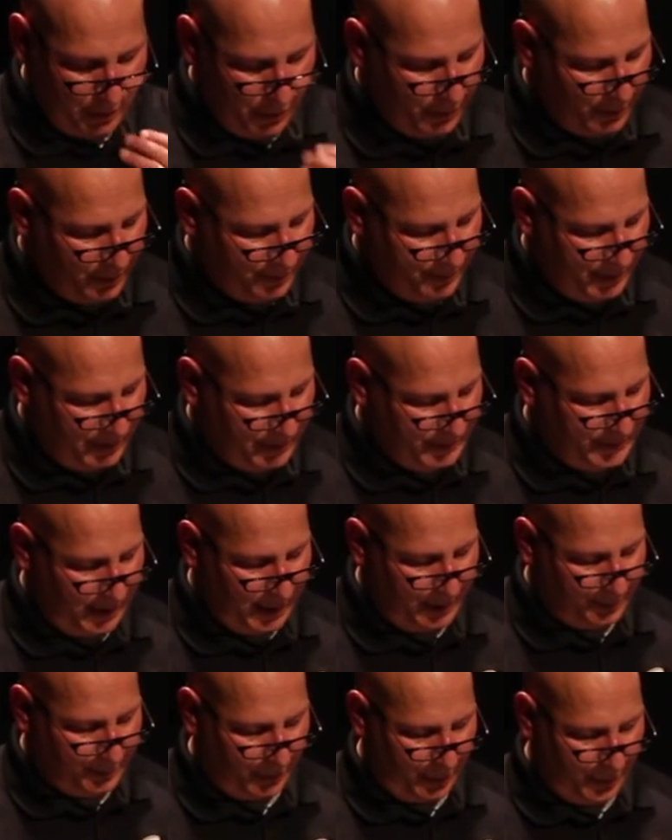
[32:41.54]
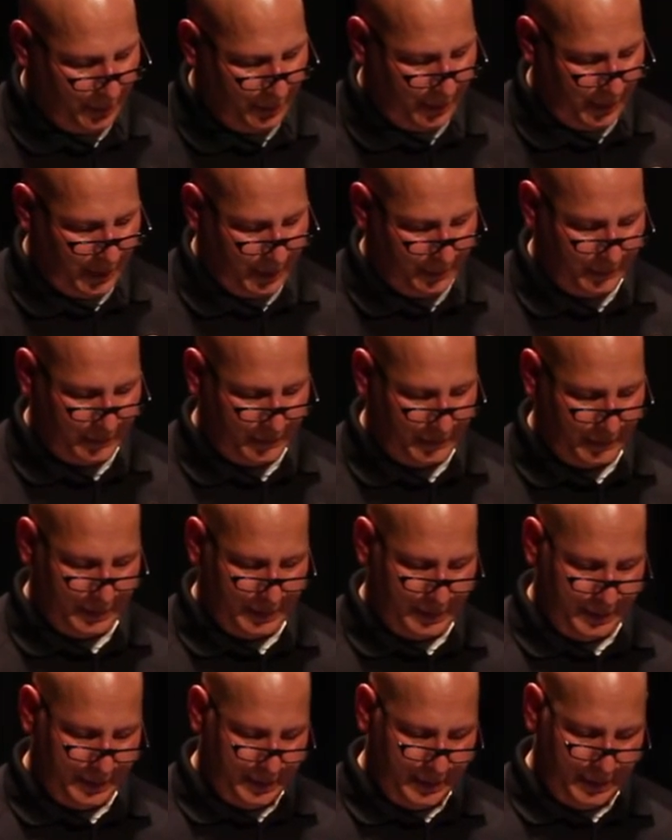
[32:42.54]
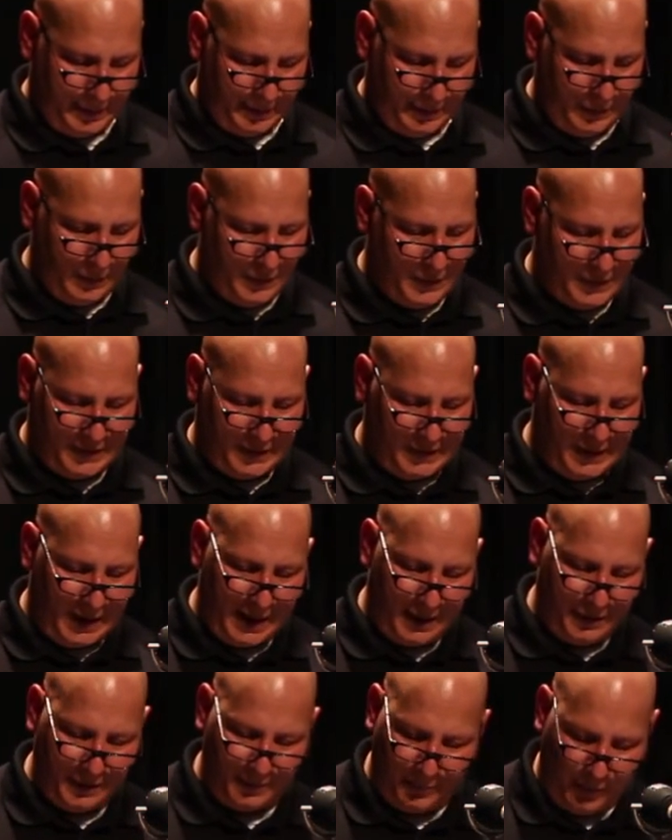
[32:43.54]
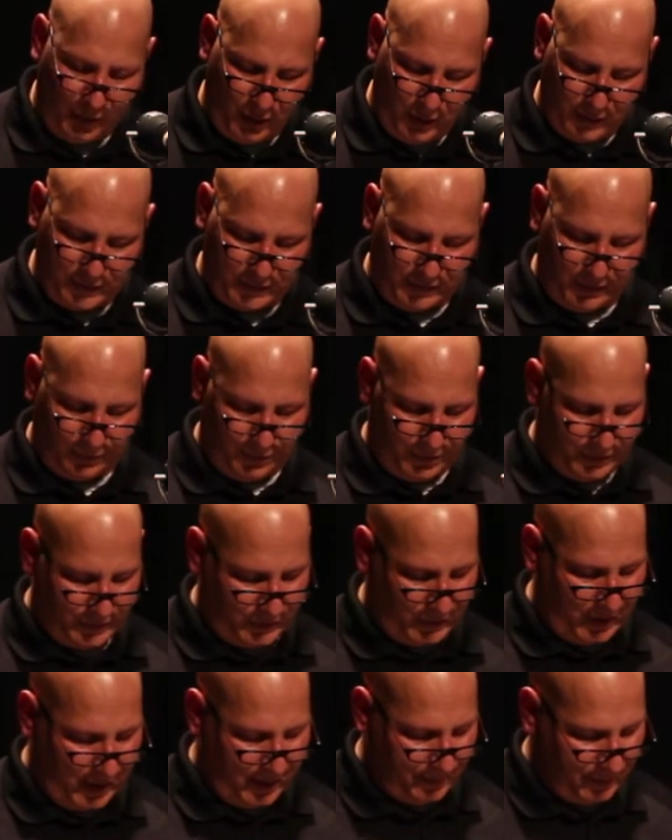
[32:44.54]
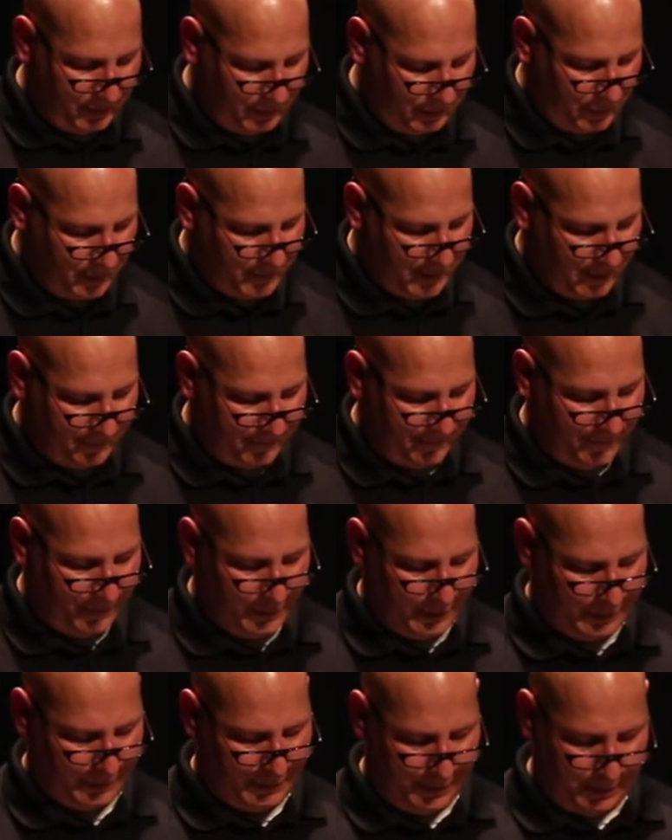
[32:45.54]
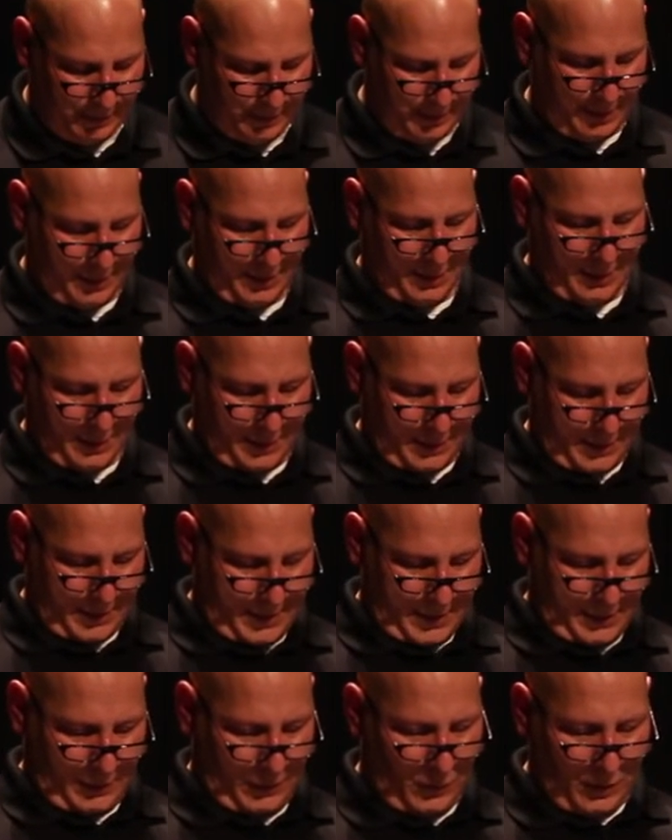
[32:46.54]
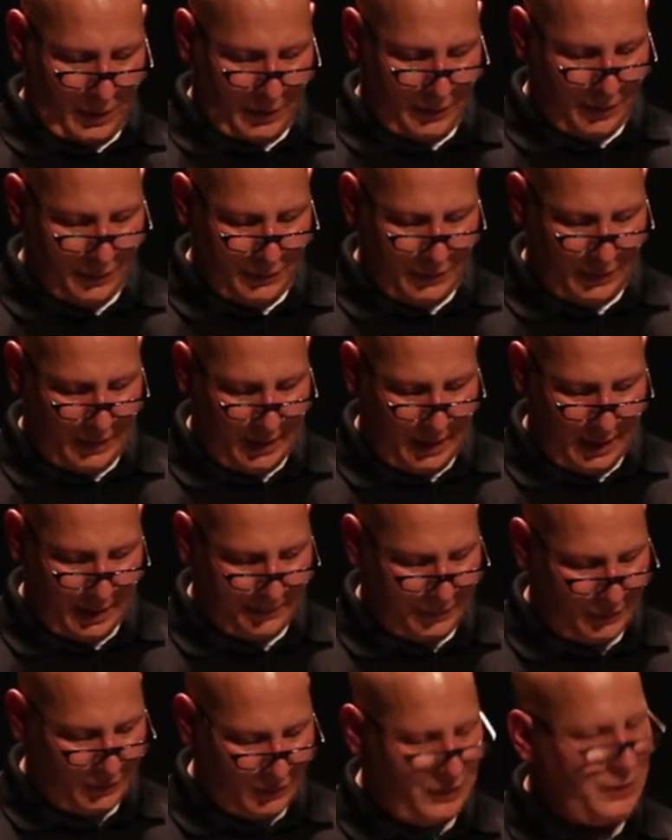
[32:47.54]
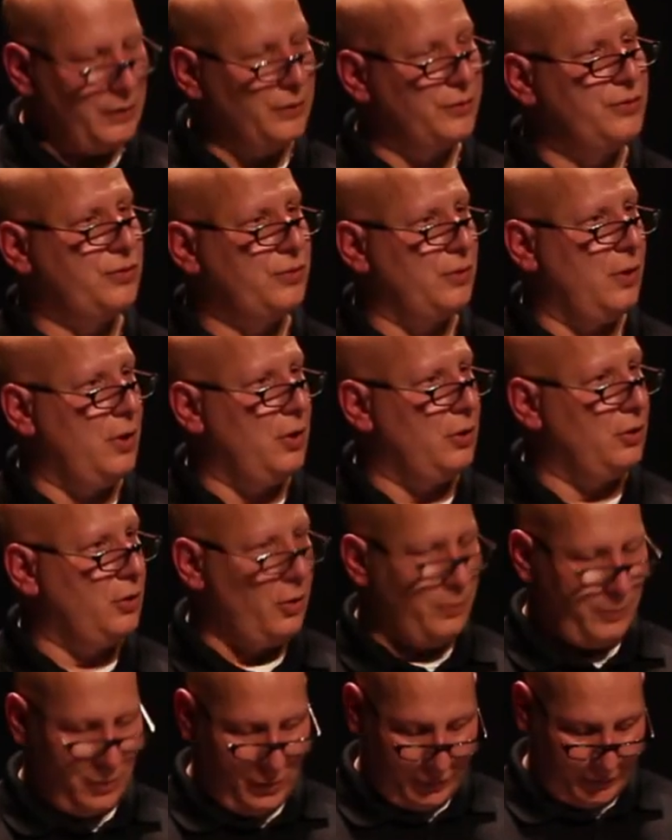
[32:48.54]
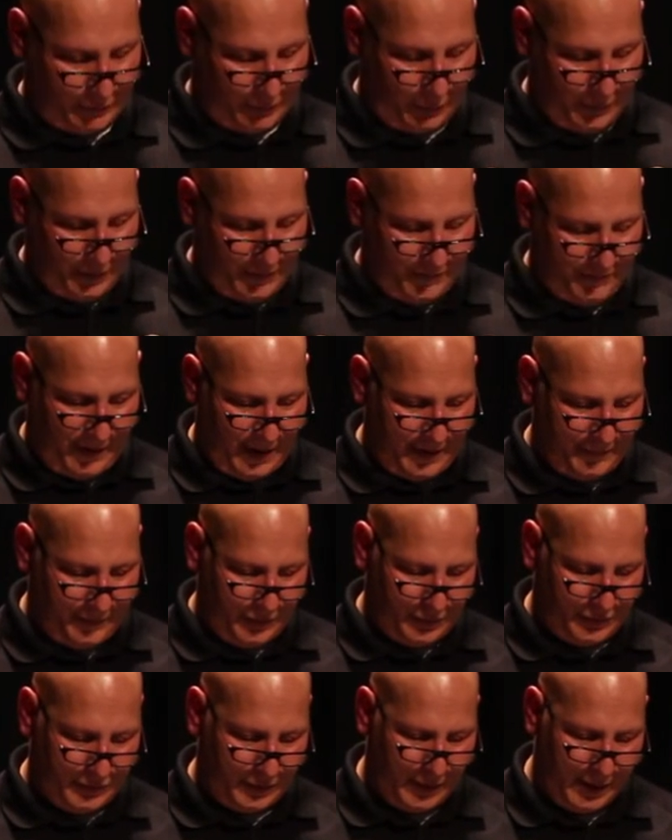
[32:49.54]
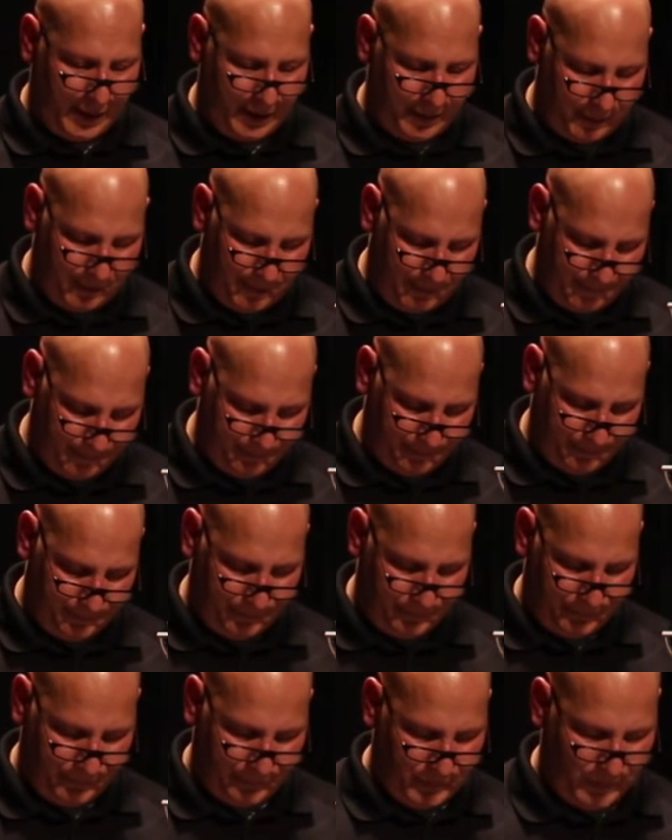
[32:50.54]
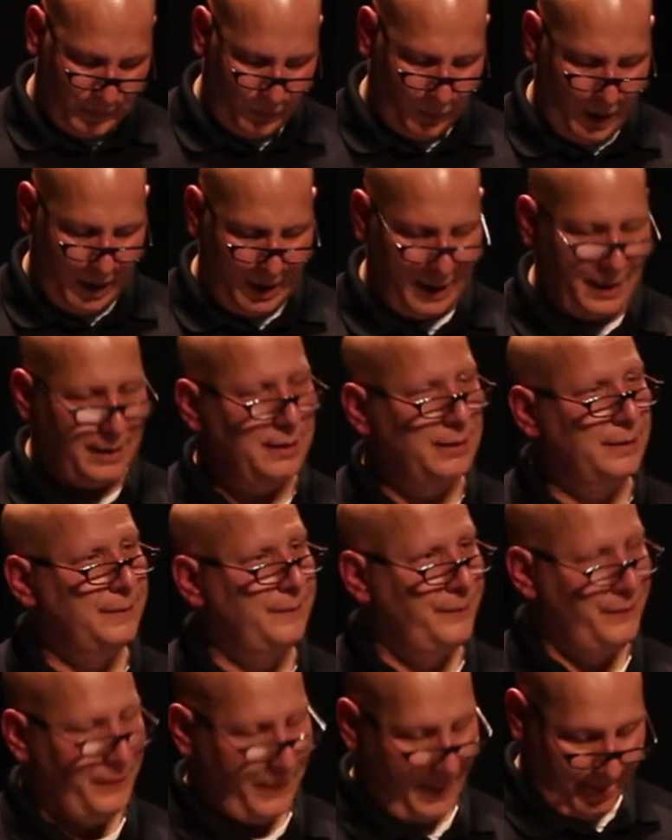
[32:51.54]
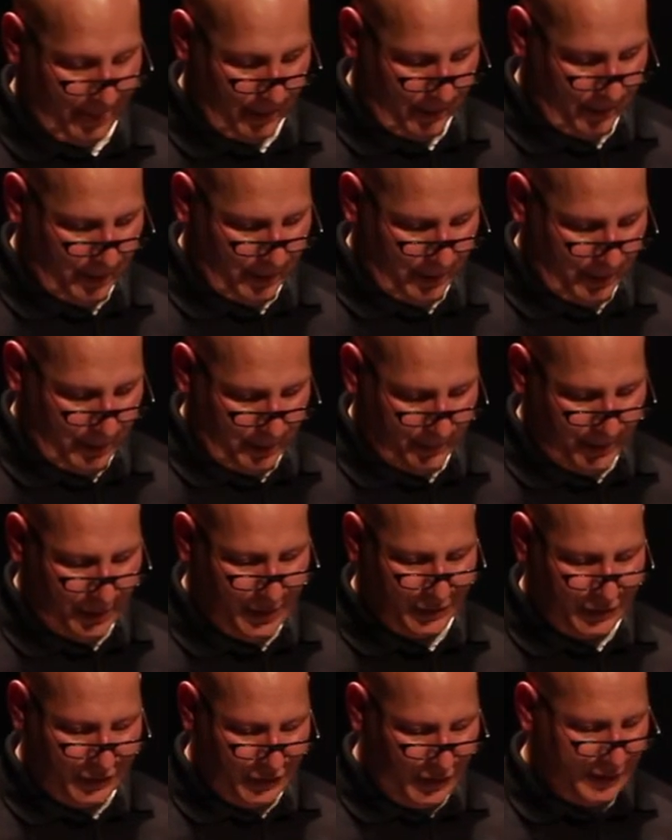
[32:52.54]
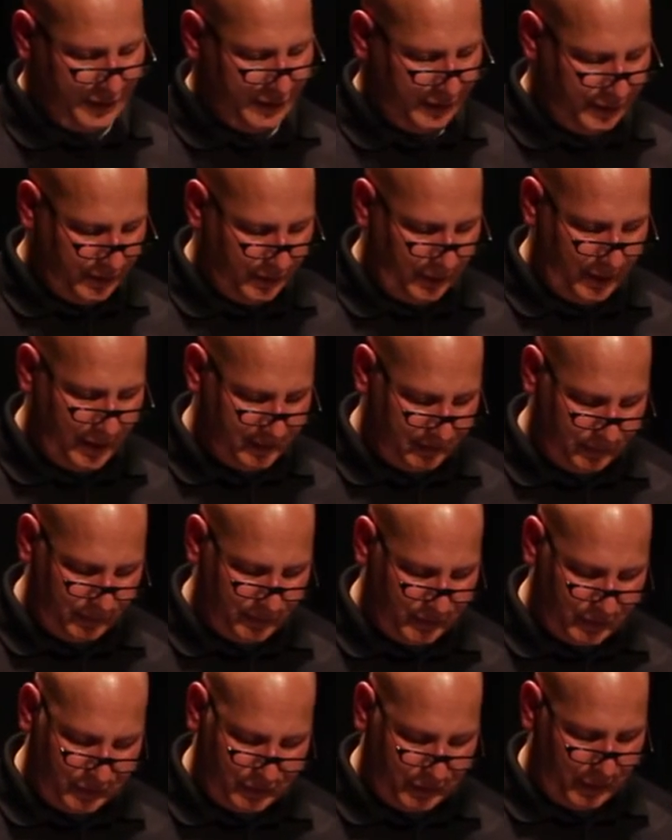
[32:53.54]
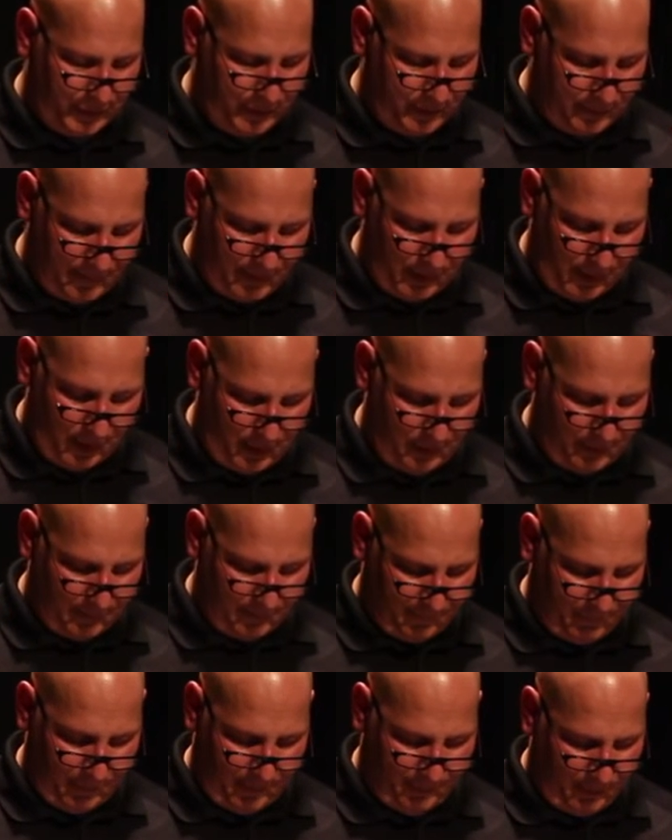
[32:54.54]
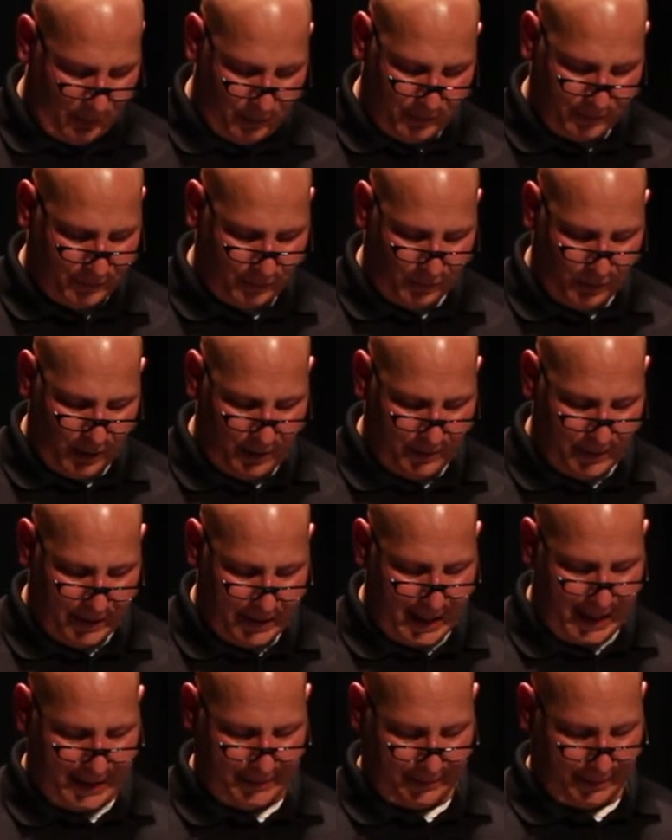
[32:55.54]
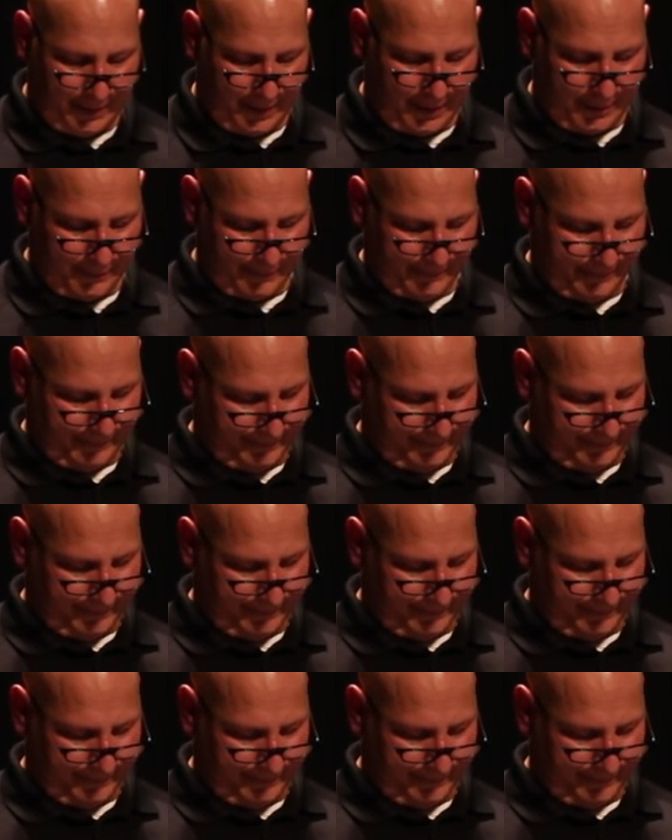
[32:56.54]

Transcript: who were at big-time programs. To this day, the bonds that were established on that field during those camps are still strong almost 35 years later. Why? Because Jesus Christ was the center of it all, and football was the way we got there.